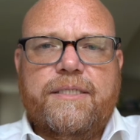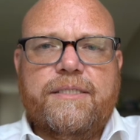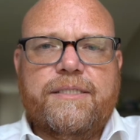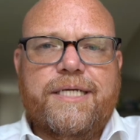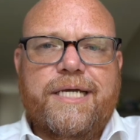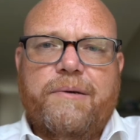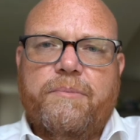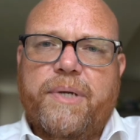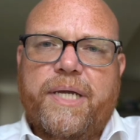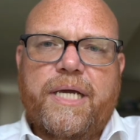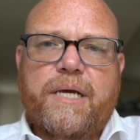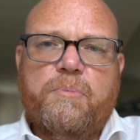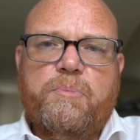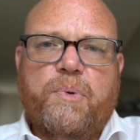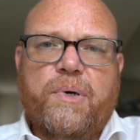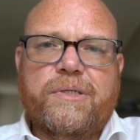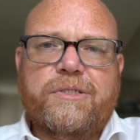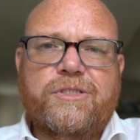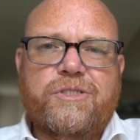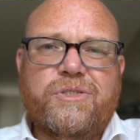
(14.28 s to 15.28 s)
is coming up
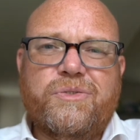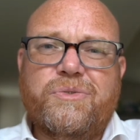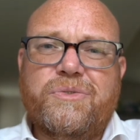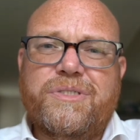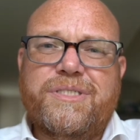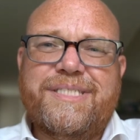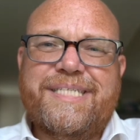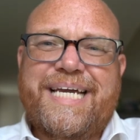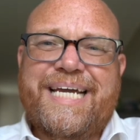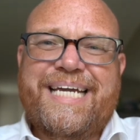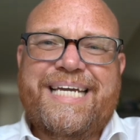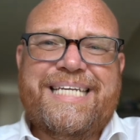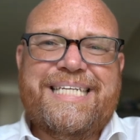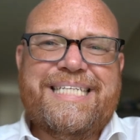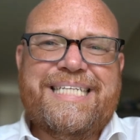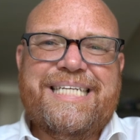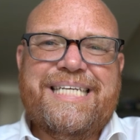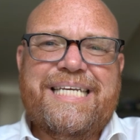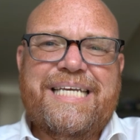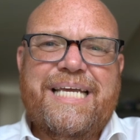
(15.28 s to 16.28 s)
on June
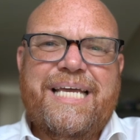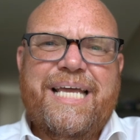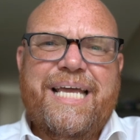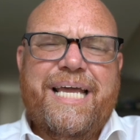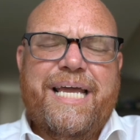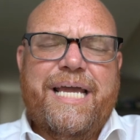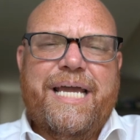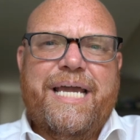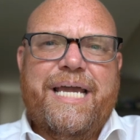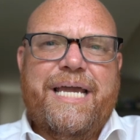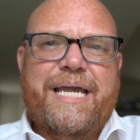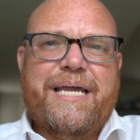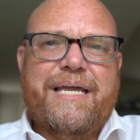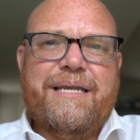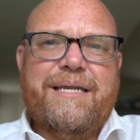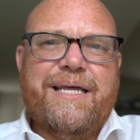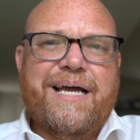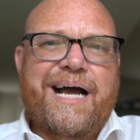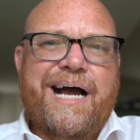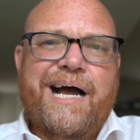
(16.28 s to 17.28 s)
2nd,
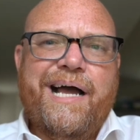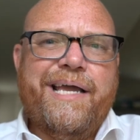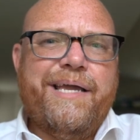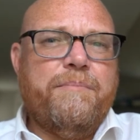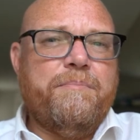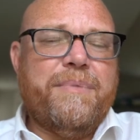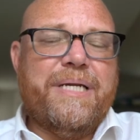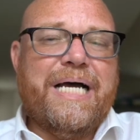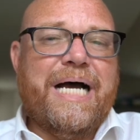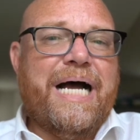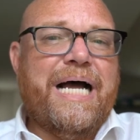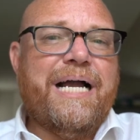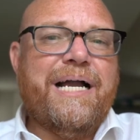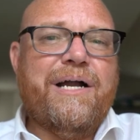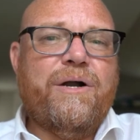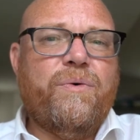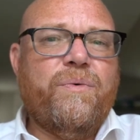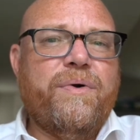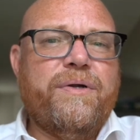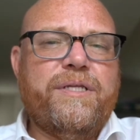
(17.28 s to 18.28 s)
and I am
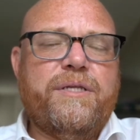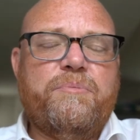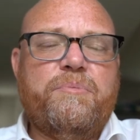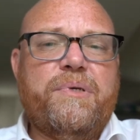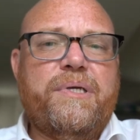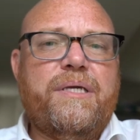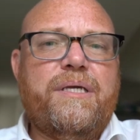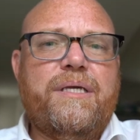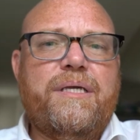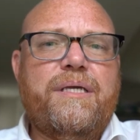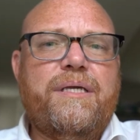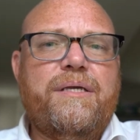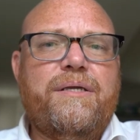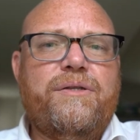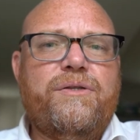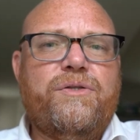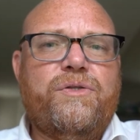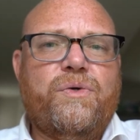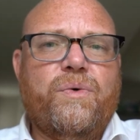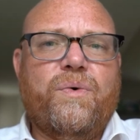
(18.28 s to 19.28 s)
not going to
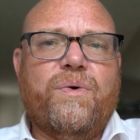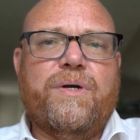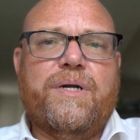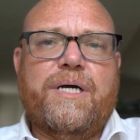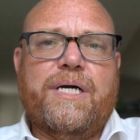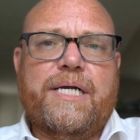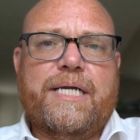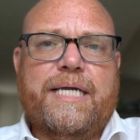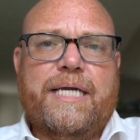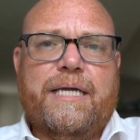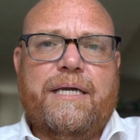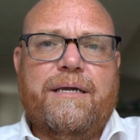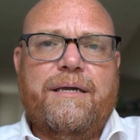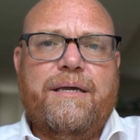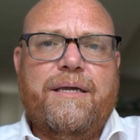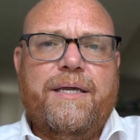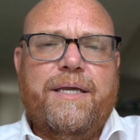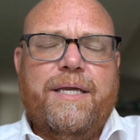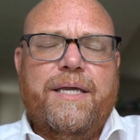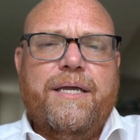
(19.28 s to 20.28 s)
be door knocking.
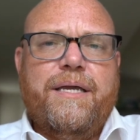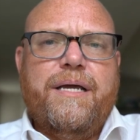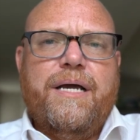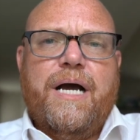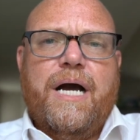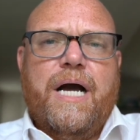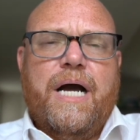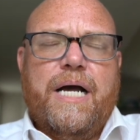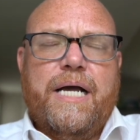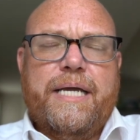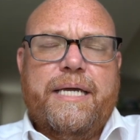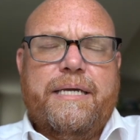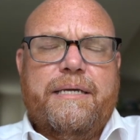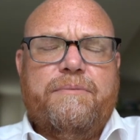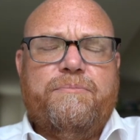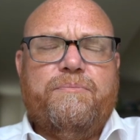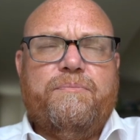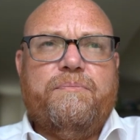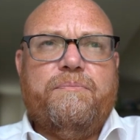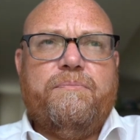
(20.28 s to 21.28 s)

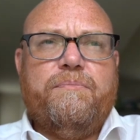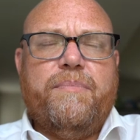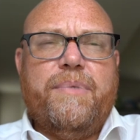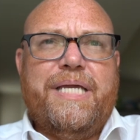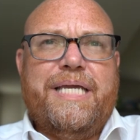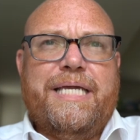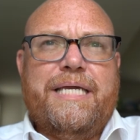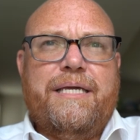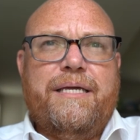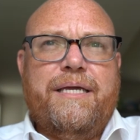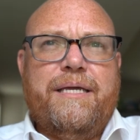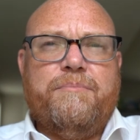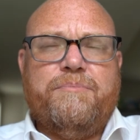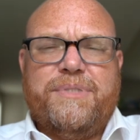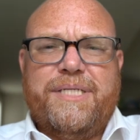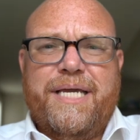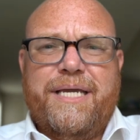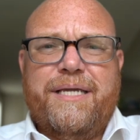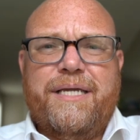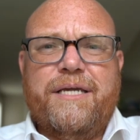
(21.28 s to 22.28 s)
I am
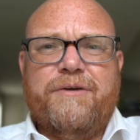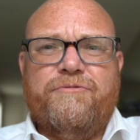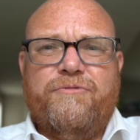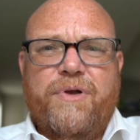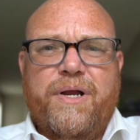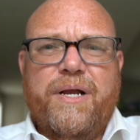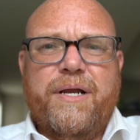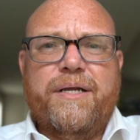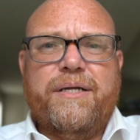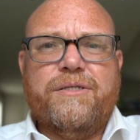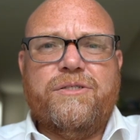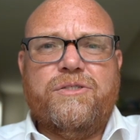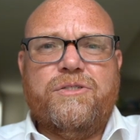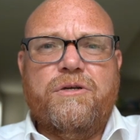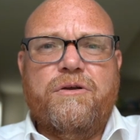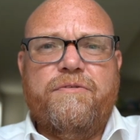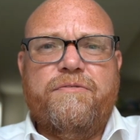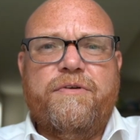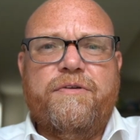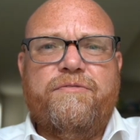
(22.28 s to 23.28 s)
taking a very
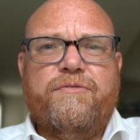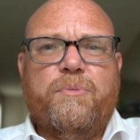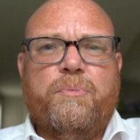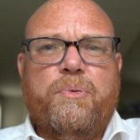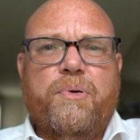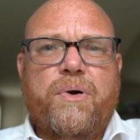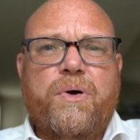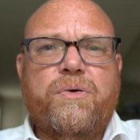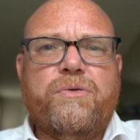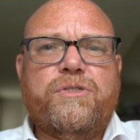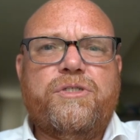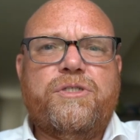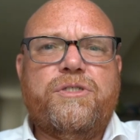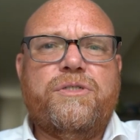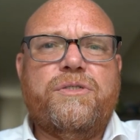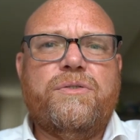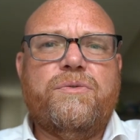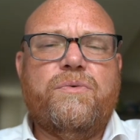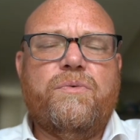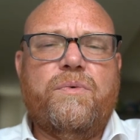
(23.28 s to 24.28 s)
conservative
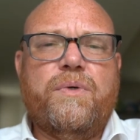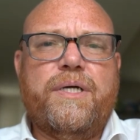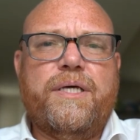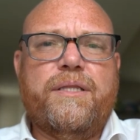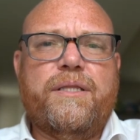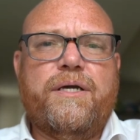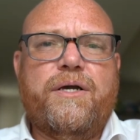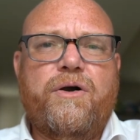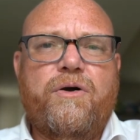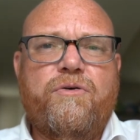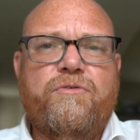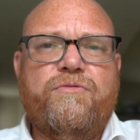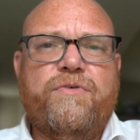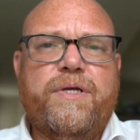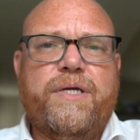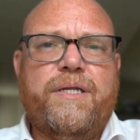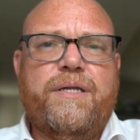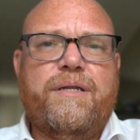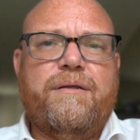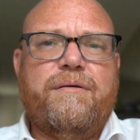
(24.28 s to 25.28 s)
approach with
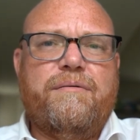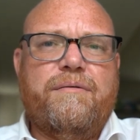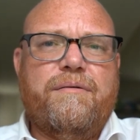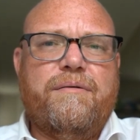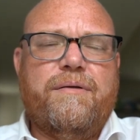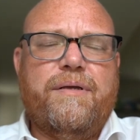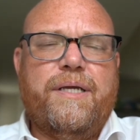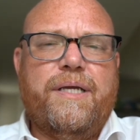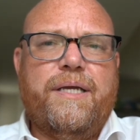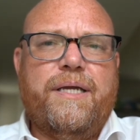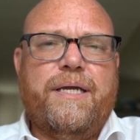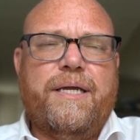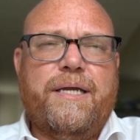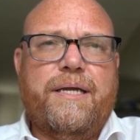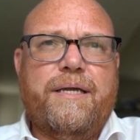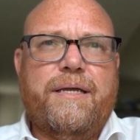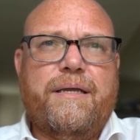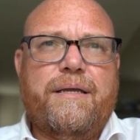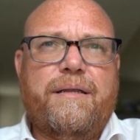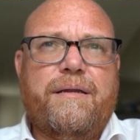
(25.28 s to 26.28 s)
COVID,
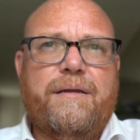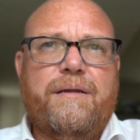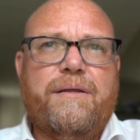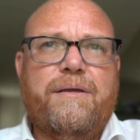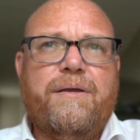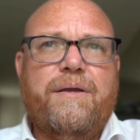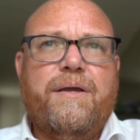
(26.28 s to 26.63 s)
and